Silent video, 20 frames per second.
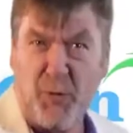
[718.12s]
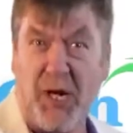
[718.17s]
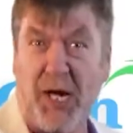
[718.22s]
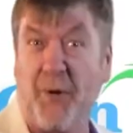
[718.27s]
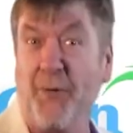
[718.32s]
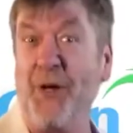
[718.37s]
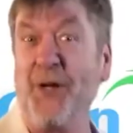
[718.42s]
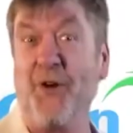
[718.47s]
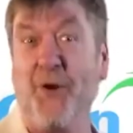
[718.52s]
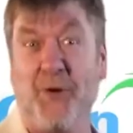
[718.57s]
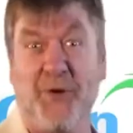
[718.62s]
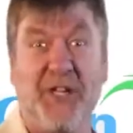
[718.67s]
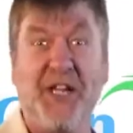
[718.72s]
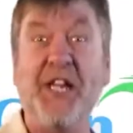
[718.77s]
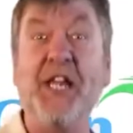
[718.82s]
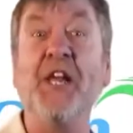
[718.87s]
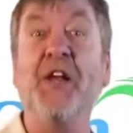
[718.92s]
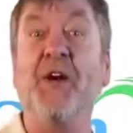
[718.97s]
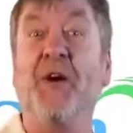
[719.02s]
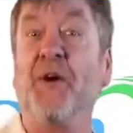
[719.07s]
why we don't
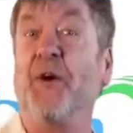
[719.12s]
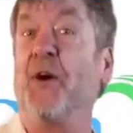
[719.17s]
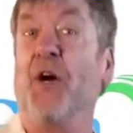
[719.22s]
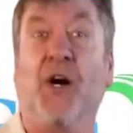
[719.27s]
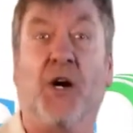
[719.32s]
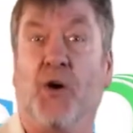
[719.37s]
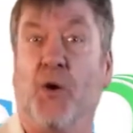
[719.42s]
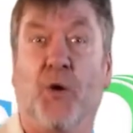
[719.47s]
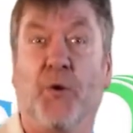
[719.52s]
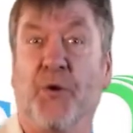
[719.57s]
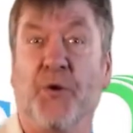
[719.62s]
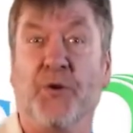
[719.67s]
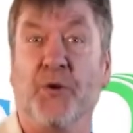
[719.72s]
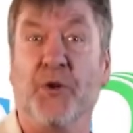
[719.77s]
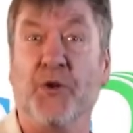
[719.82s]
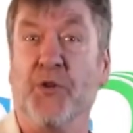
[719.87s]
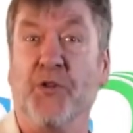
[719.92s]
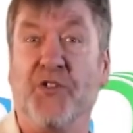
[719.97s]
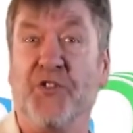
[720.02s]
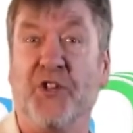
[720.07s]
hear our
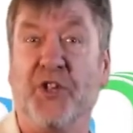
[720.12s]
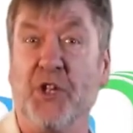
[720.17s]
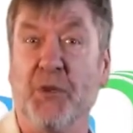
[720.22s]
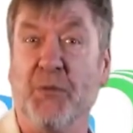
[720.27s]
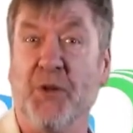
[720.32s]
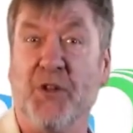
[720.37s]
otoacoustic